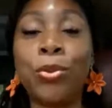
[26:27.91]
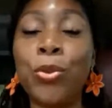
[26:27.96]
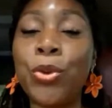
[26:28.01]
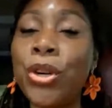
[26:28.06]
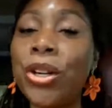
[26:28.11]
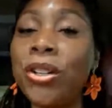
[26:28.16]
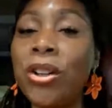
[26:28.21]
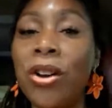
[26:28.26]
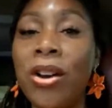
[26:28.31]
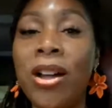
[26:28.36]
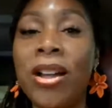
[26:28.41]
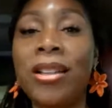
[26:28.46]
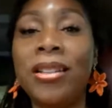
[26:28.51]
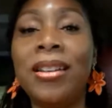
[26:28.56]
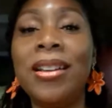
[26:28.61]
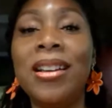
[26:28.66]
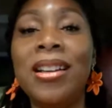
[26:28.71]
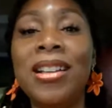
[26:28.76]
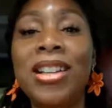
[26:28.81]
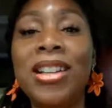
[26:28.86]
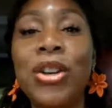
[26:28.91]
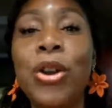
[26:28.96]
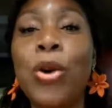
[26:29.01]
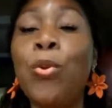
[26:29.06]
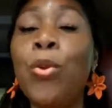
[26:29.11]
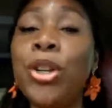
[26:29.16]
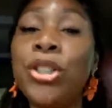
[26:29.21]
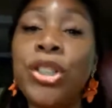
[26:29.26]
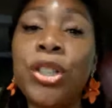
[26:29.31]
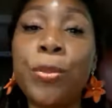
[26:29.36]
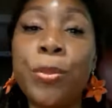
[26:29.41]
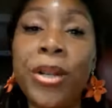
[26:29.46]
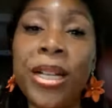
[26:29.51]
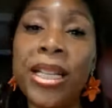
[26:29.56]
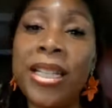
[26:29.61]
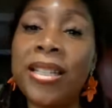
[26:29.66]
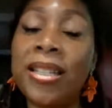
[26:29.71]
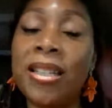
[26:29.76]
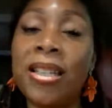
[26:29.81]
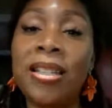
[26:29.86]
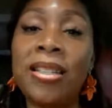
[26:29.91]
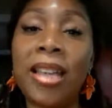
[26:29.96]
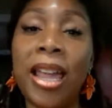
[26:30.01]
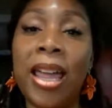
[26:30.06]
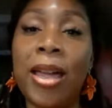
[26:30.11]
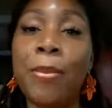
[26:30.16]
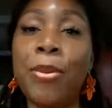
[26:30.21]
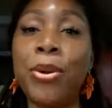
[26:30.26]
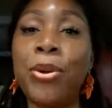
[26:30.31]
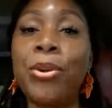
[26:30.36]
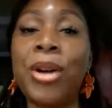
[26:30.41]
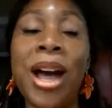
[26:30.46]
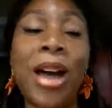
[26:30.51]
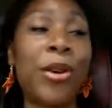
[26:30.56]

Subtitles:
work on, what you're bringing to the table.